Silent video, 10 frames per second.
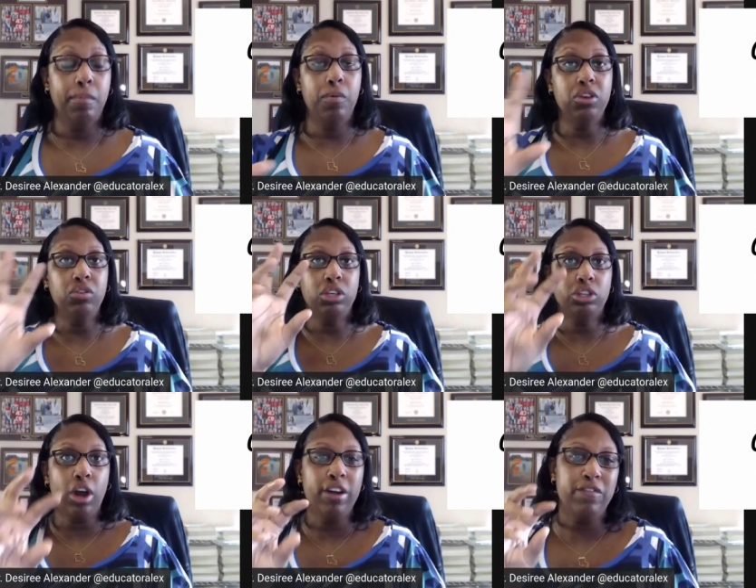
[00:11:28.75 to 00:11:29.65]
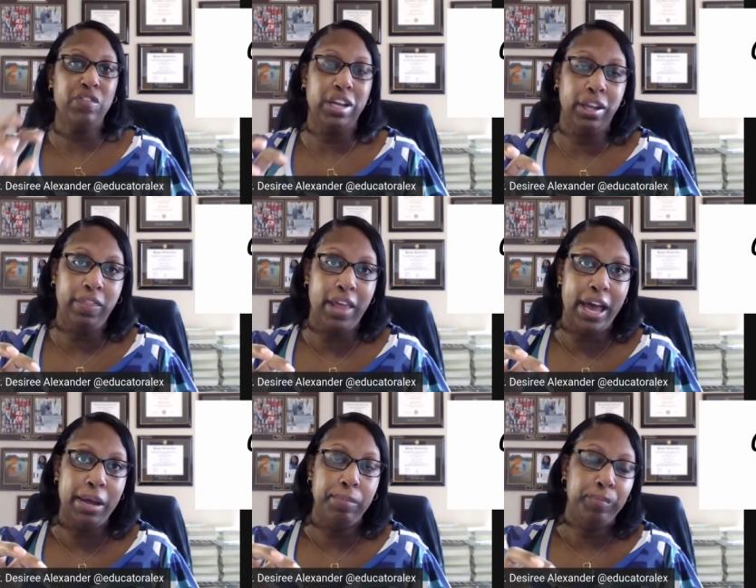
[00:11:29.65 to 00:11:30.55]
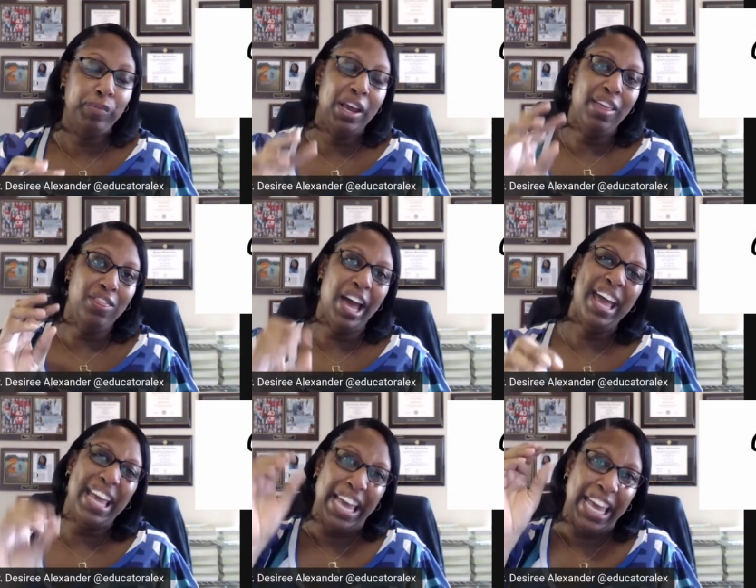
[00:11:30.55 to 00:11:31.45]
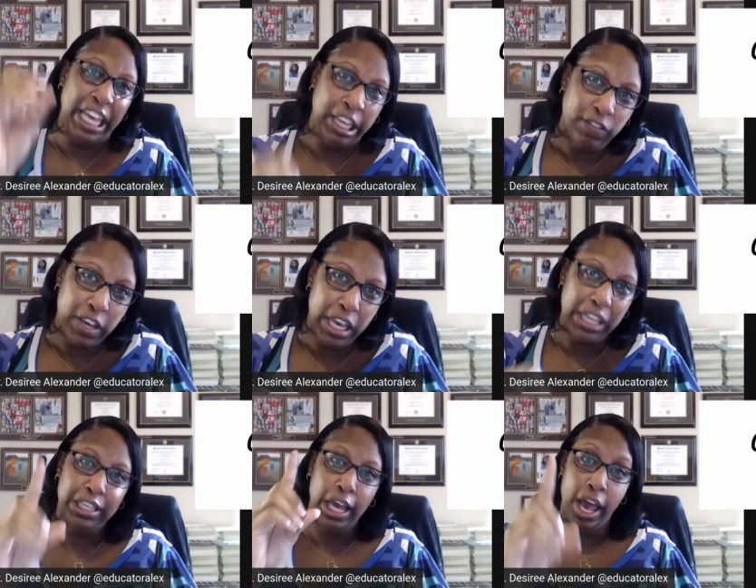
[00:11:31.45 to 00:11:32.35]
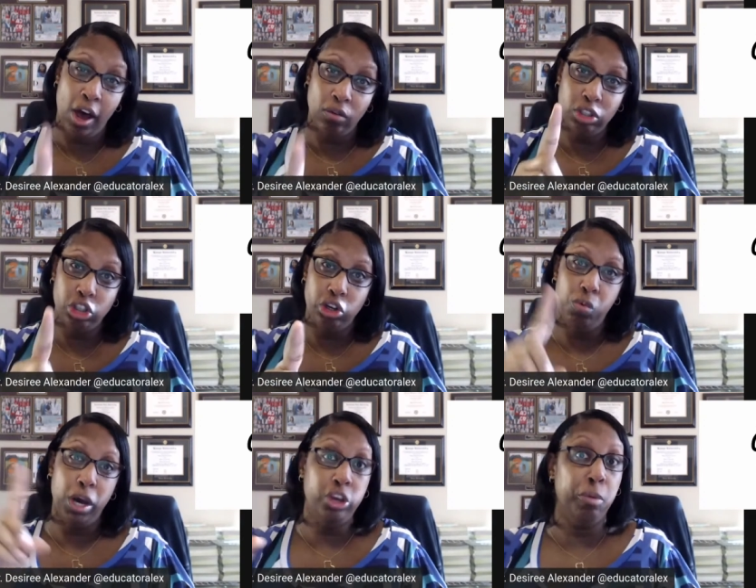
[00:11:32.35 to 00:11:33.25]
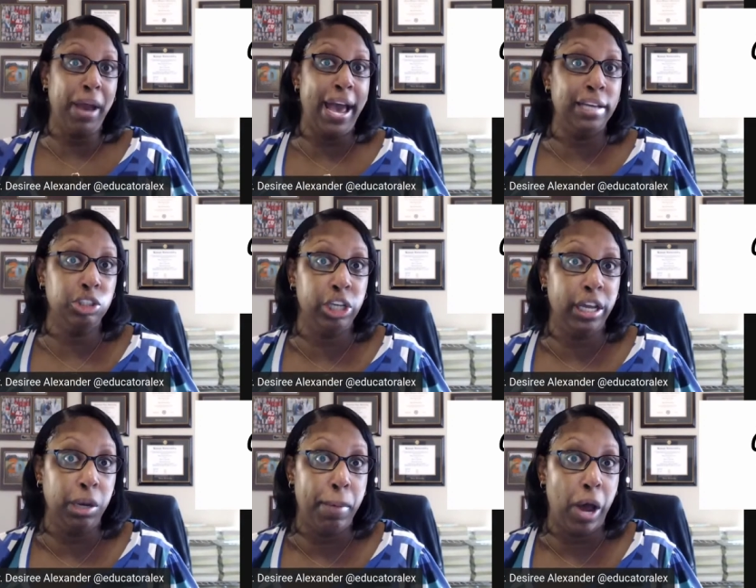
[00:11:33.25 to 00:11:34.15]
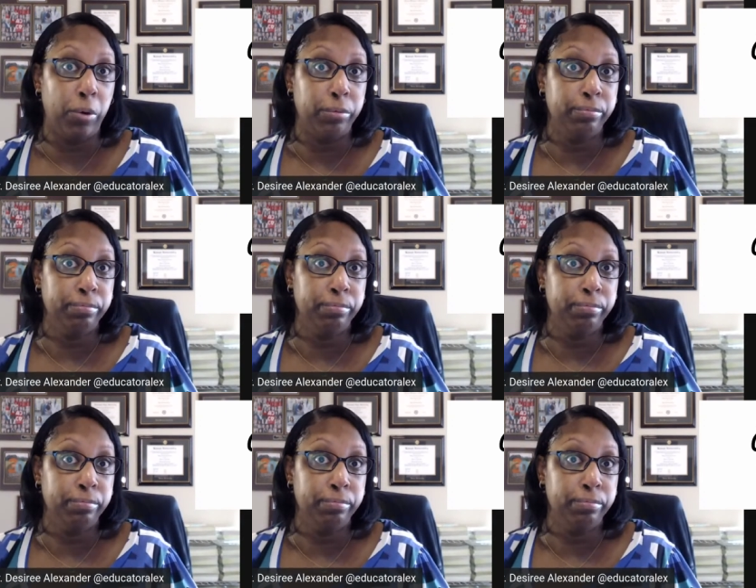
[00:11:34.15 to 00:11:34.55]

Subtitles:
but when you start feeling that envy tells you what you're passionate about.